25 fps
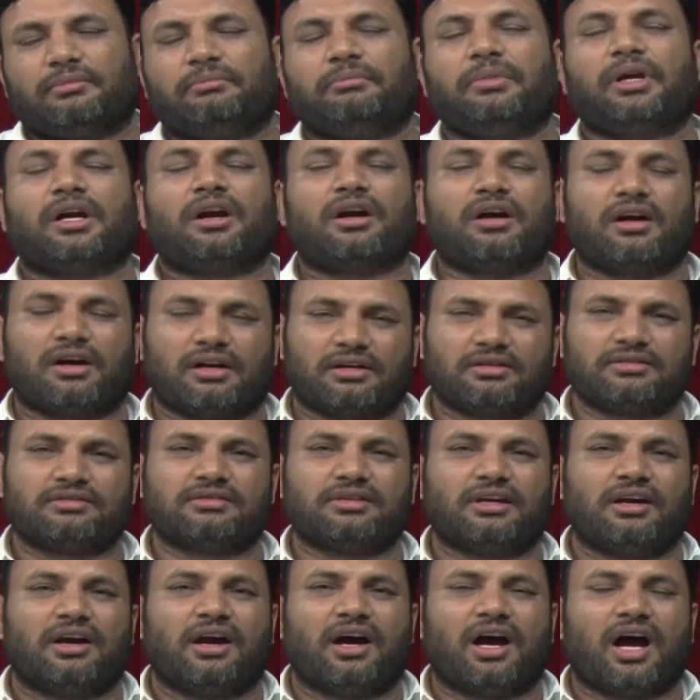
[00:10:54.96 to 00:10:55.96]

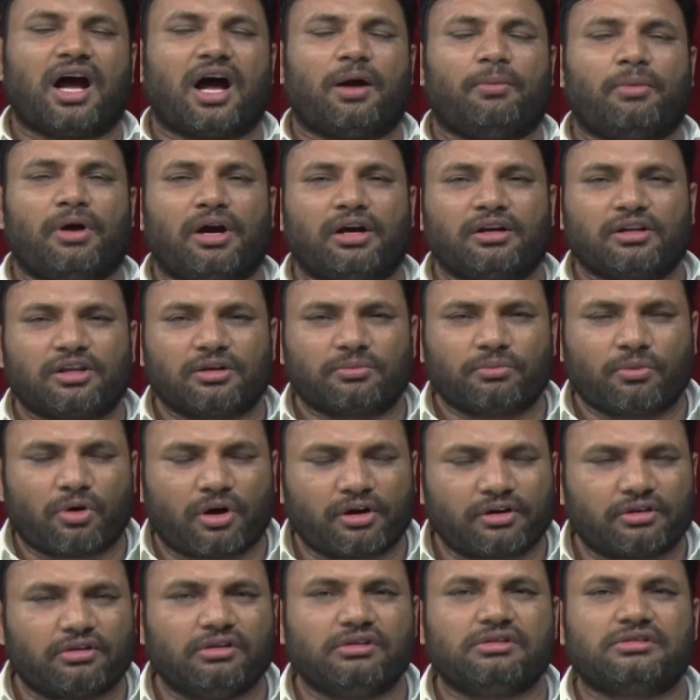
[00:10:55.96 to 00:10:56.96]
because among the
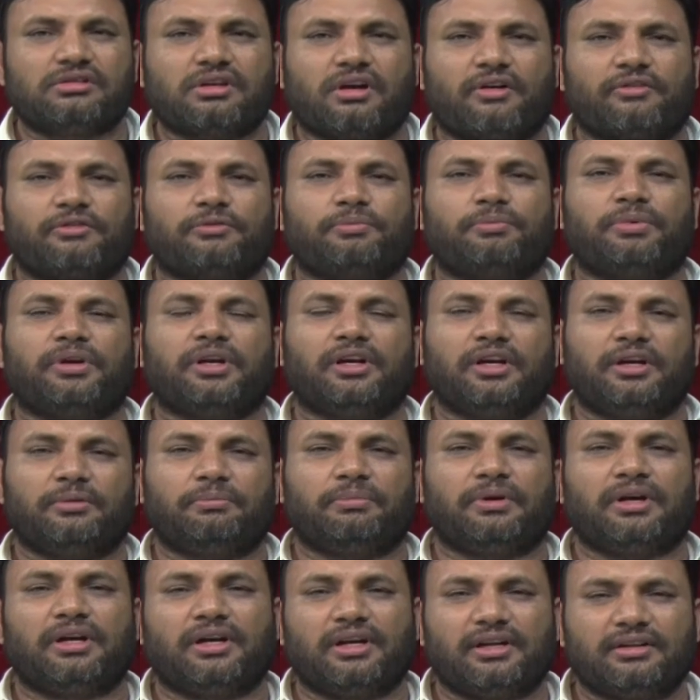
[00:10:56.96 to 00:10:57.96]
modules of Spring
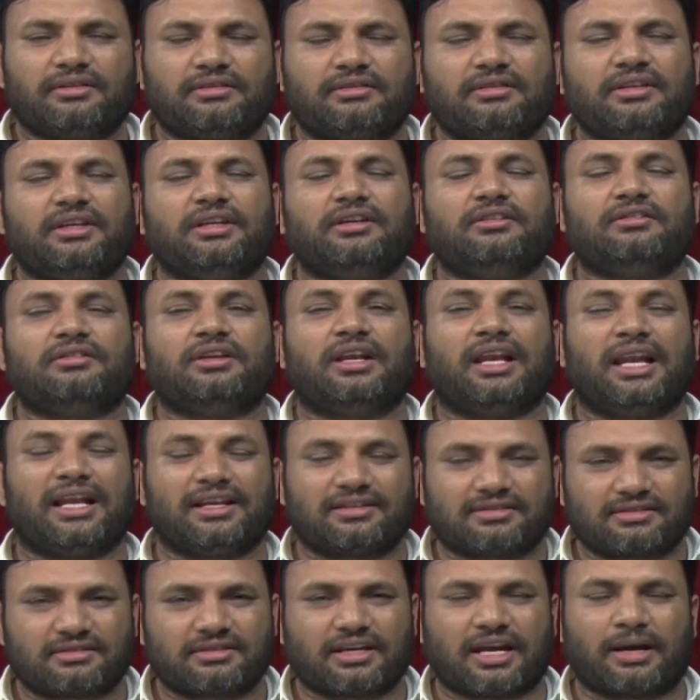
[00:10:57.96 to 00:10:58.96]
dependency is
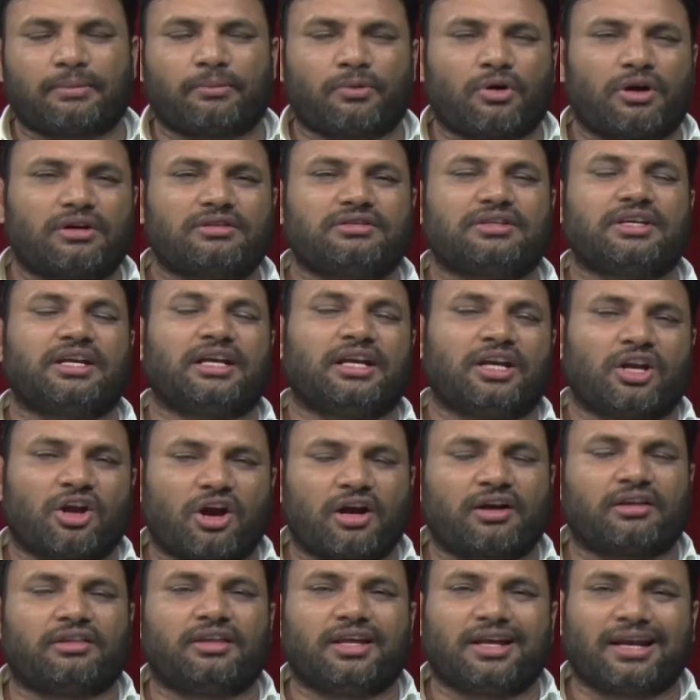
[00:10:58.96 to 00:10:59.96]
not saying
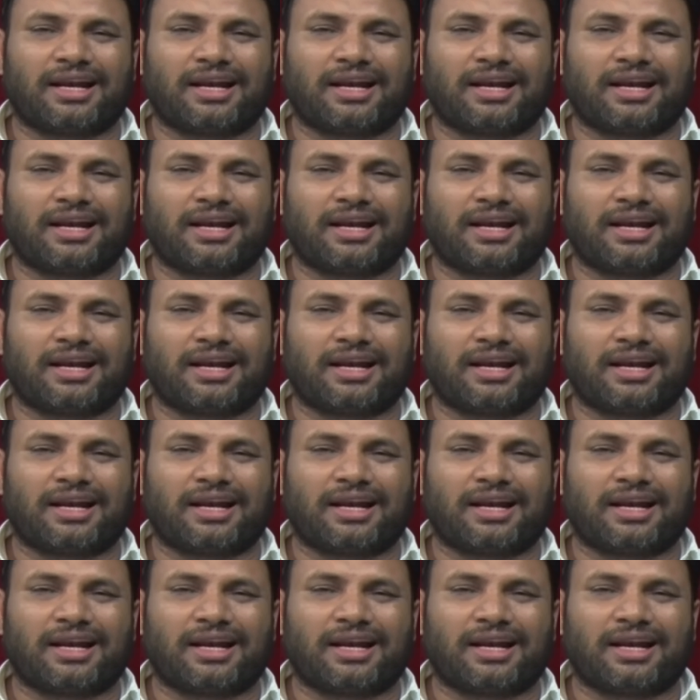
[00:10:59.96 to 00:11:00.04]
not there